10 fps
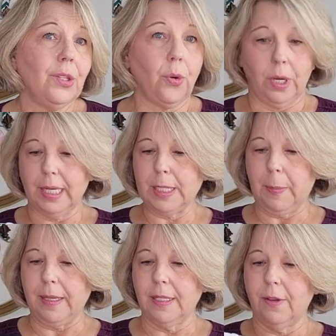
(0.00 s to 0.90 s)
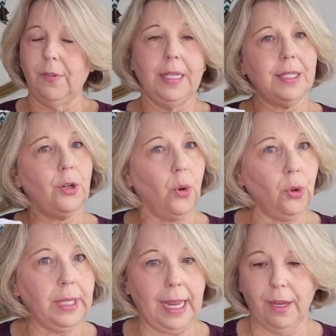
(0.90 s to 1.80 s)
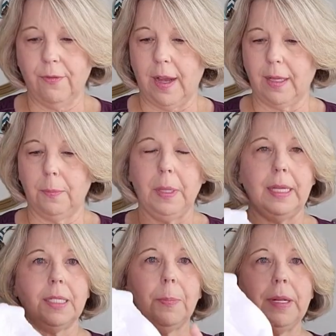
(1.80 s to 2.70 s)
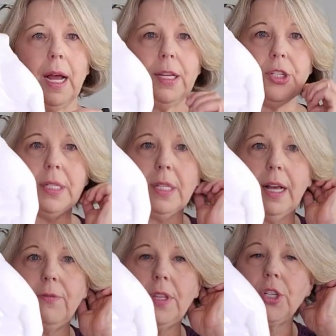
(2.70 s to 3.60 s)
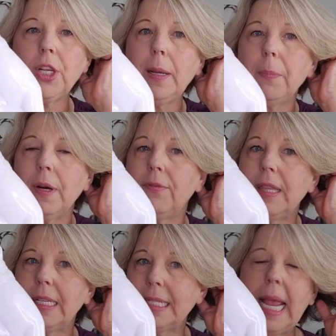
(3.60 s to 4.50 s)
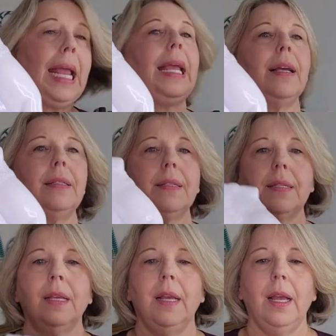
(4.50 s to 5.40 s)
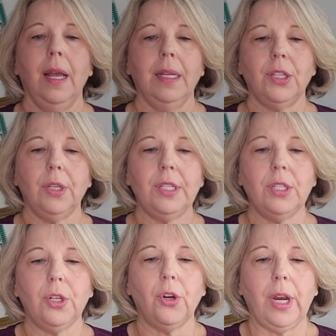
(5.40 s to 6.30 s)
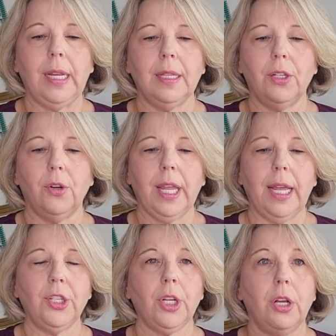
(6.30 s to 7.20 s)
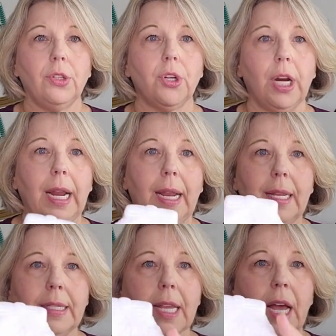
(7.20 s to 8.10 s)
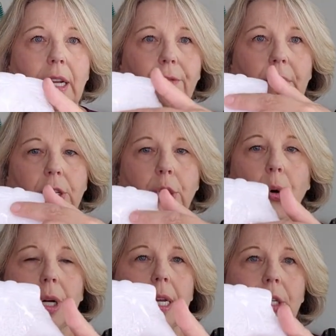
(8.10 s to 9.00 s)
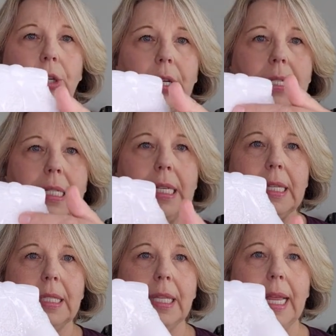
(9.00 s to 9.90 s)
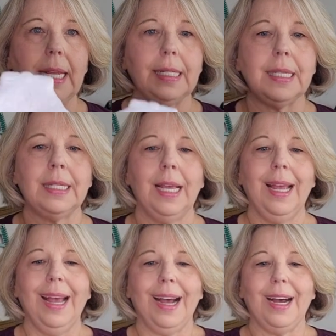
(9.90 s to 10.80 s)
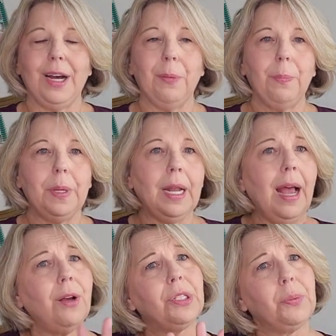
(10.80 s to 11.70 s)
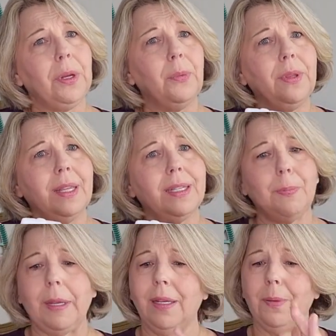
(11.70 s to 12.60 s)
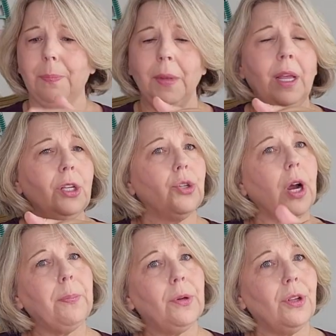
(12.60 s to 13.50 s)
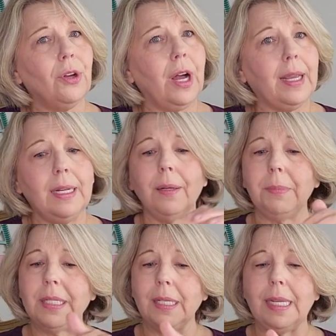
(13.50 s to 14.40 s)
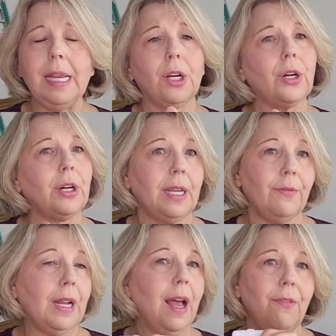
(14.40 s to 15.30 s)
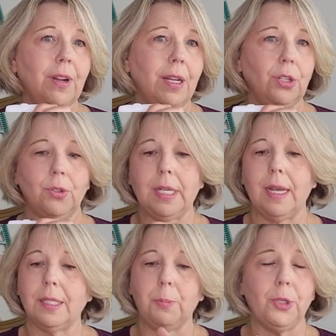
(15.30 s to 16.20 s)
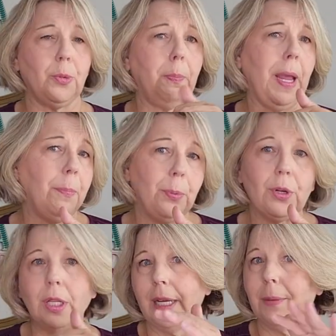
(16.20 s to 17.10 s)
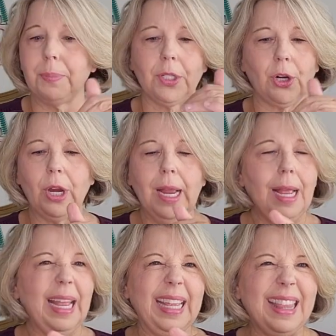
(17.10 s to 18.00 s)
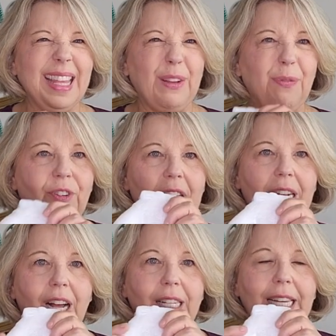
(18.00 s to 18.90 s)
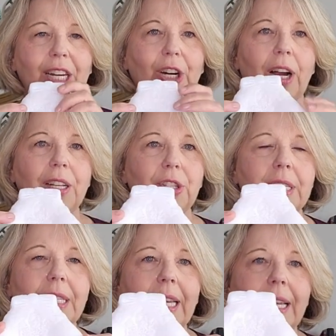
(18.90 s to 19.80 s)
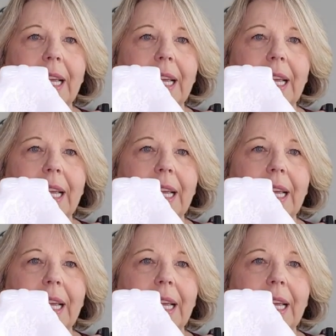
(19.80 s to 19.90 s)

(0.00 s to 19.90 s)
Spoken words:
or expensive. It's an old Avon piece, but I just love the shape of these hands. So this is a great little catch-all tray. It's kind of Victorian. You can see the lace. But how sweet would this be to drop your little items in here, or even have it on your desk, put your paper clips or anything fun on here. I just think